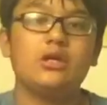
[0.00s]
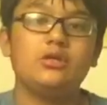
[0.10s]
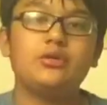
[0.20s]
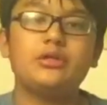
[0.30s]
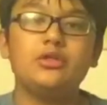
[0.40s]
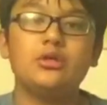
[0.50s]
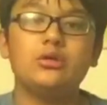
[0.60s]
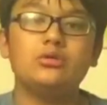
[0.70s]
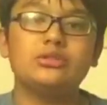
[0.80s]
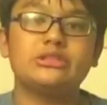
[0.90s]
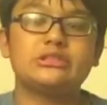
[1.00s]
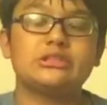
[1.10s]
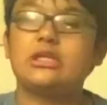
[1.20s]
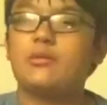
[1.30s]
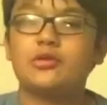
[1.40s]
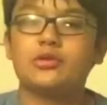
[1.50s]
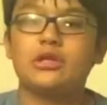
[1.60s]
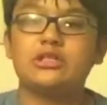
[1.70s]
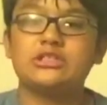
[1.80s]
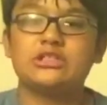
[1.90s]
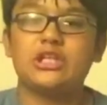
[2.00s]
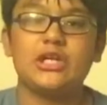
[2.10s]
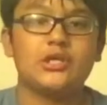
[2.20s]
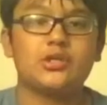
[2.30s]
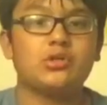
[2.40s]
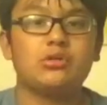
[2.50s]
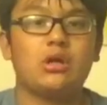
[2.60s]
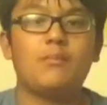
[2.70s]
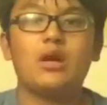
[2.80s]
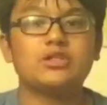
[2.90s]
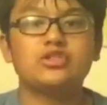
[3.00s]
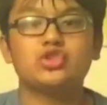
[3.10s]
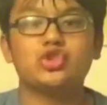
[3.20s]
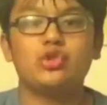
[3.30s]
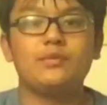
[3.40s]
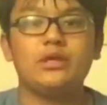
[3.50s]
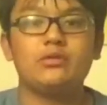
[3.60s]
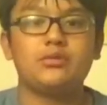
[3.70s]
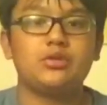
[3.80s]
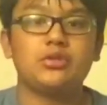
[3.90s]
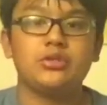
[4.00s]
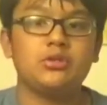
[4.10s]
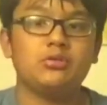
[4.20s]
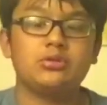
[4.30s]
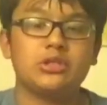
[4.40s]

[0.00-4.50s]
you can use some other guns like a Potion Servant, you can use